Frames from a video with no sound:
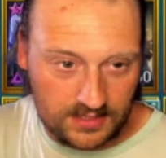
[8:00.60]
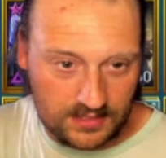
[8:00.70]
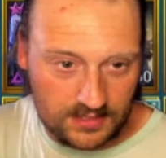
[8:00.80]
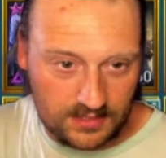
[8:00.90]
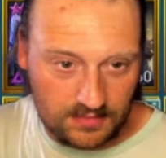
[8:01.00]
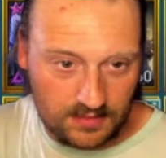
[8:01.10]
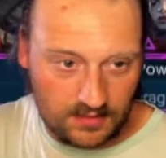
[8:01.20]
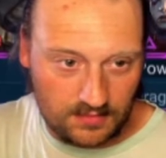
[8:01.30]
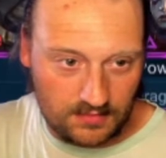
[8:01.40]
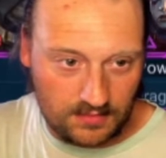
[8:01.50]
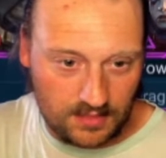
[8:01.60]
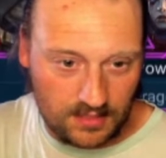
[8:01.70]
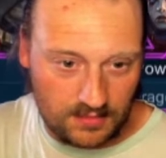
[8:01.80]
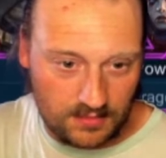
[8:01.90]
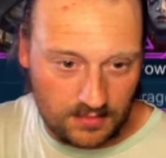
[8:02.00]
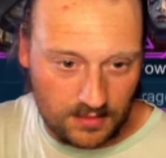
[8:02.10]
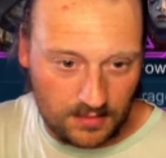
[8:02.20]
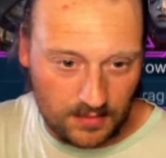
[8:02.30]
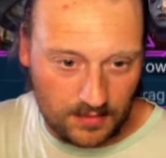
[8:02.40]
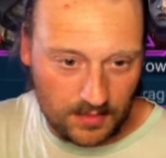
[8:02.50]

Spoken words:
to boom, boom, boom, boom, boom, boom, boom.